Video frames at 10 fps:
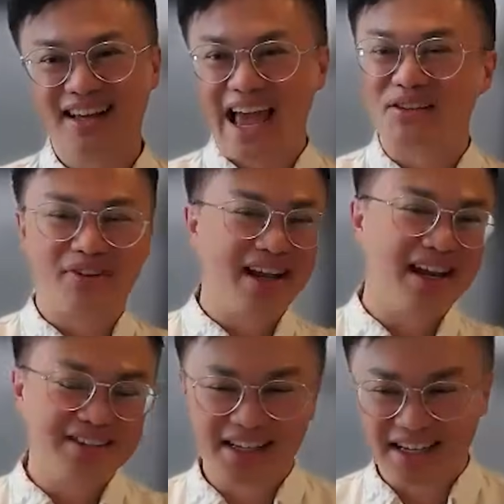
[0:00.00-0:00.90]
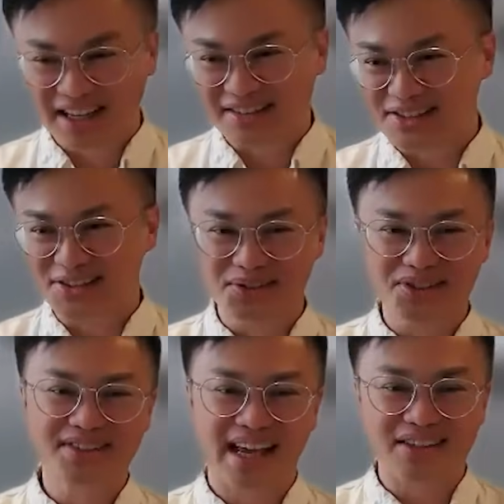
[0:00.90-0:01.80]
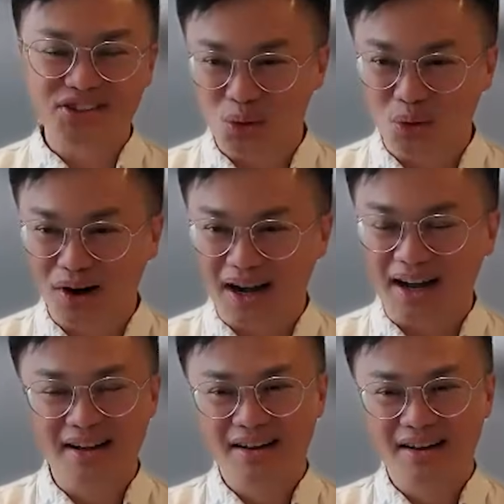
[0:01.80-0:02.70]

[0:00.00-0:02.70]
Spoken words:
at finance and accounting solutions like Zuora